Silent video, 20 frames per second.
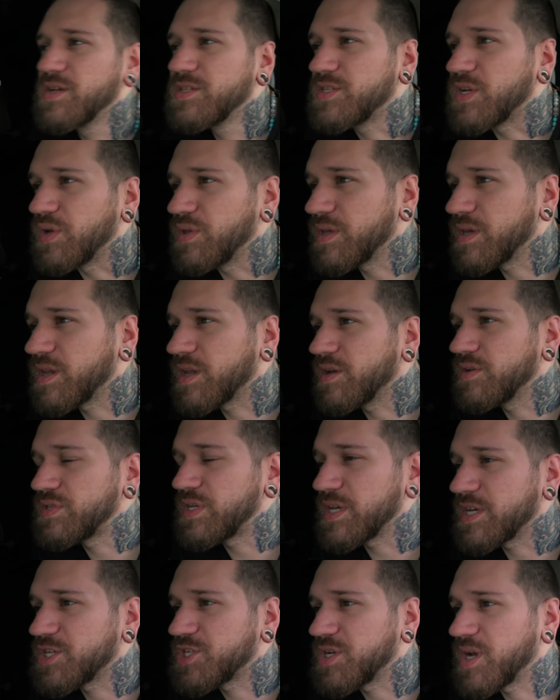Totally gonna go
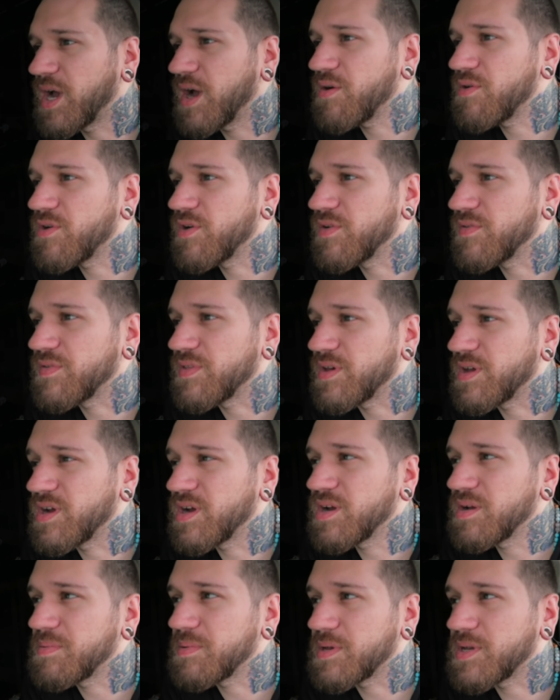take a shower over
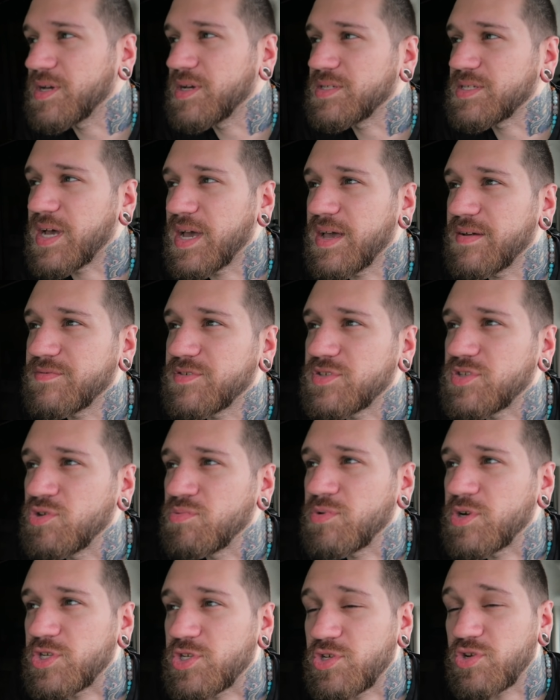there because I have
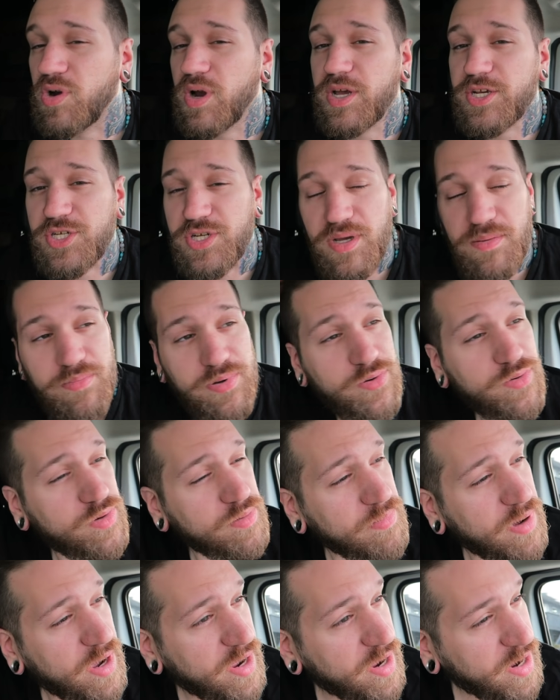so much dry shampoo
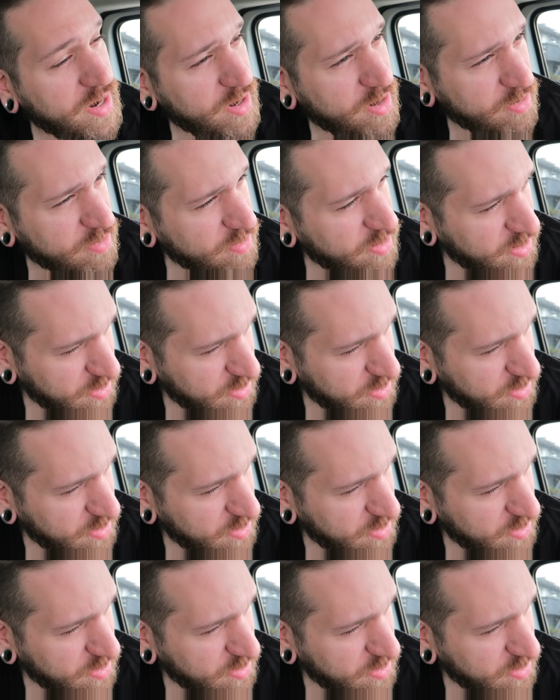in my hair